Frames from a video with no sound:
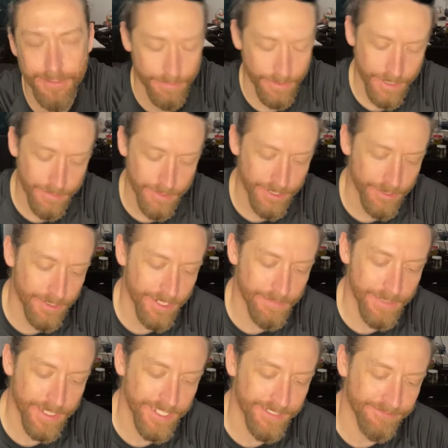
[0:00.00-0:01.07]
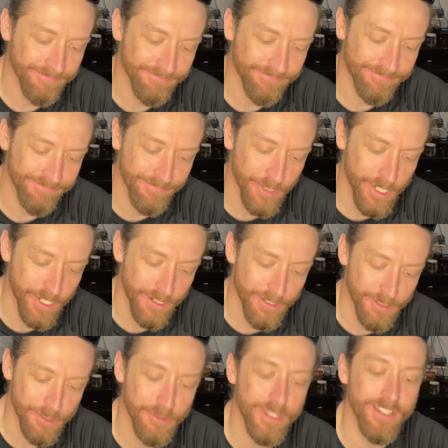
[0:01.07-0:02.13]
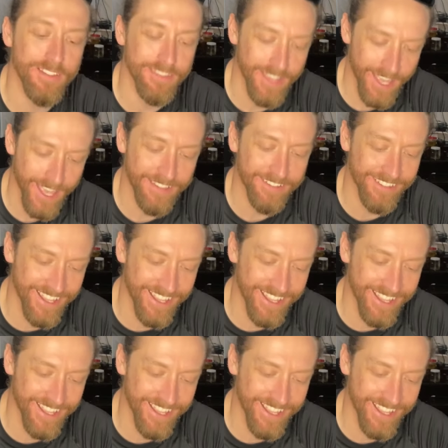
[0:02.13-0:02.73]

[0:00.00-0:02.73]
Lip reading: Bro, we're doing it, man. We are doing that.